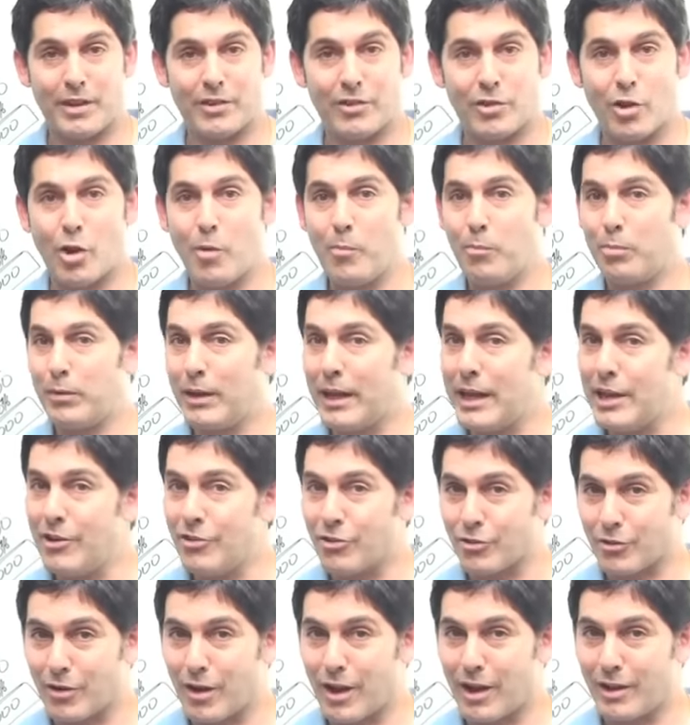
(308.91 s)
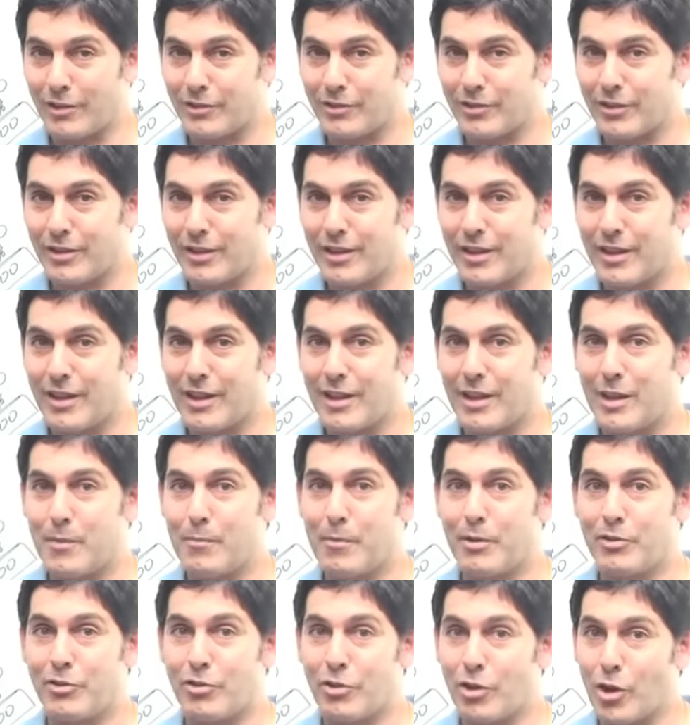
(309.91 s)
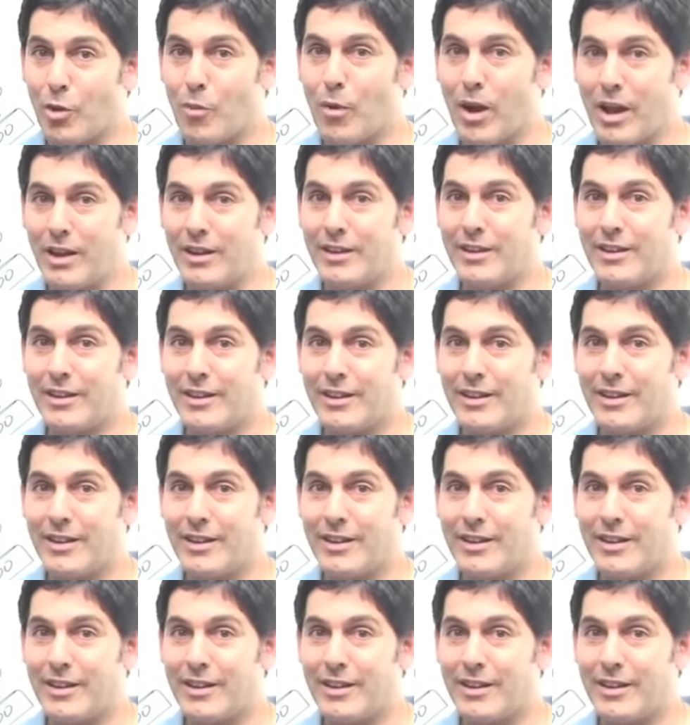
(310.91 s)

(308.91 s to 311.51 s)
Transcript: don't plagiarize. But you know what?